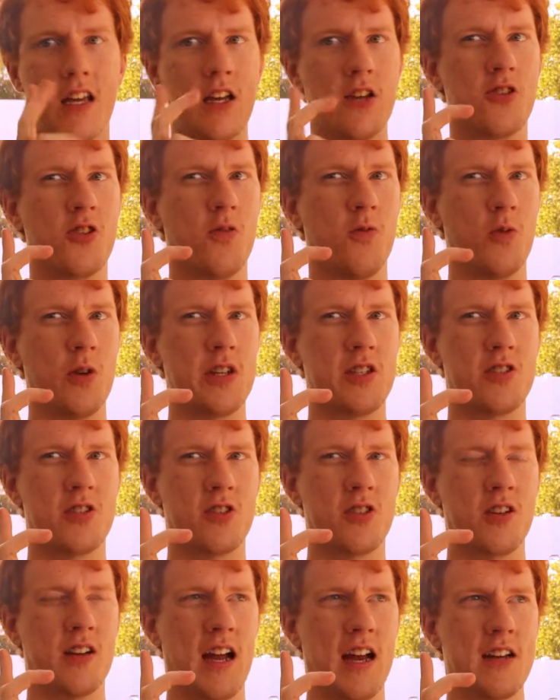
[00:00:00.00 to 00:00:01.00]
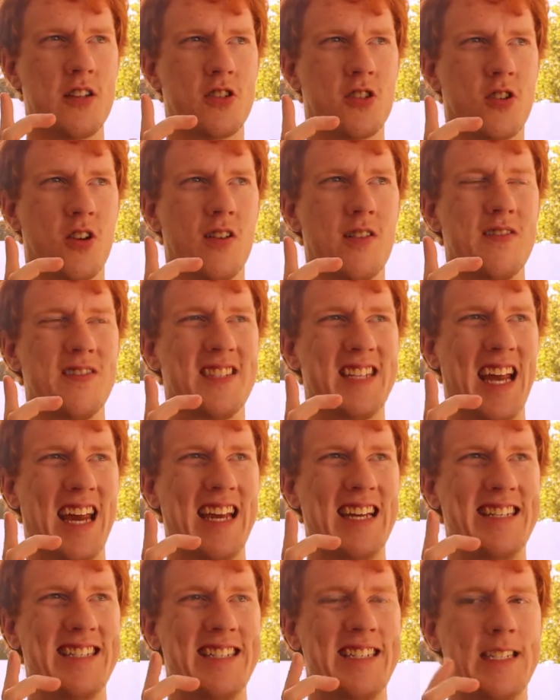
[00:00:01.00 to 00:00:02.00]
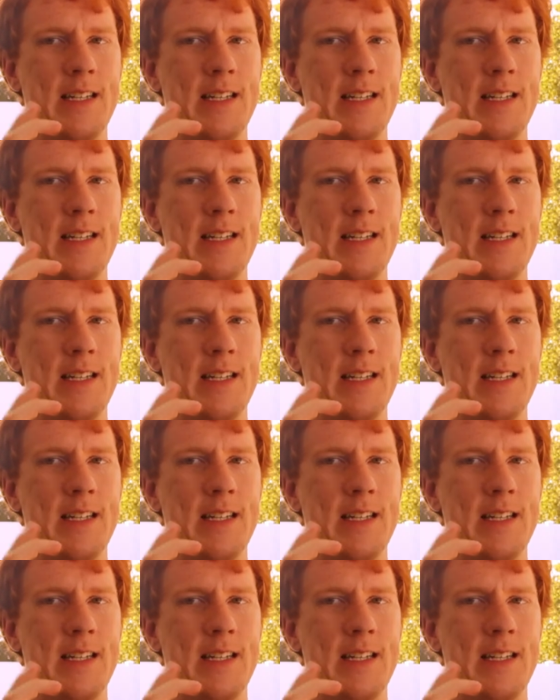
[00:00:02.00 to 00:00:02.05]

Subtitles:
each of which kind of serves a